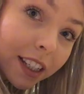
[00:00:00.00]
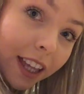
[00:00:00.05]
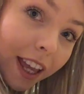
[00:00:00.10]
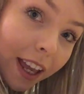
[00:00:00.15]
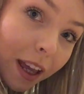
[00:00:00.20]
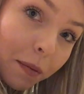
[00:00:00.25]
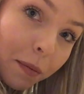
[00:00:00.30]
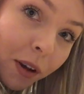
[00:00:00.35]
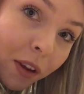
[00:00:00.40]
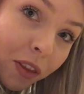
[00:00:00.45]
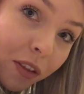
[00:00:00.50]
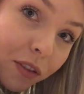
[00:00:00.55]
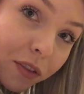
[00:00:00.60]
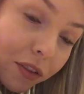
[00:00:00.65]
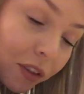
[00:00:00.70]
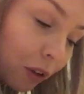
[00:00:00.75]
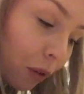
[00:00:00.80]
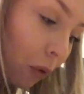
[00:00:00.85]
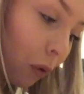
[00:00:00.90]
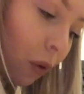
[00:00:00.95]
okay, I'm on the
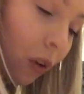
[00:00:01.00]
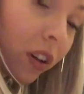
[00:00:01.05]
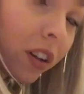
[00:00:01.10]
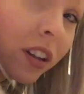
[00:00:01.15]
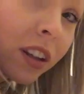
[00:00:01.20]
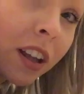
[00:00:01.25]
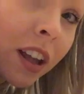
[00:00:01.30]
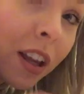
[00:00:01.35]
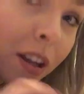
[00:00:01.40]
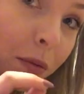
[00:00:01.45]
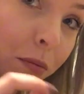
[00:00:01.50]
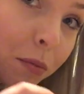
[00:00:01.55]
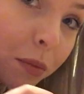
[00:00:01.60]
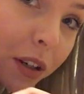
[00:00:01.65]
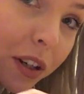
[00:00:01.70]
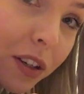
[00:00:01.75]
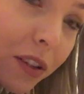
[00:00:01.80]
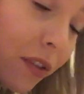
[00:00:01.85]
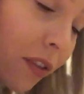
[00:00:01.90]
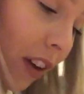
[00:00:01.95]
floor,
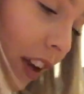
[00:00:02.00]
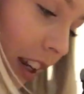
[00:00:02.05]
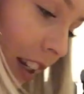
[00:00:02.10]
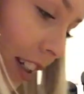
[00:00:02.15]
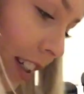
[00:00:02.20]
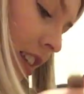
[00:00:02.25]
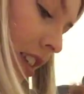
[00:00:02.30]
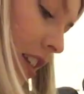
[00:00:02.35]
but it's fine.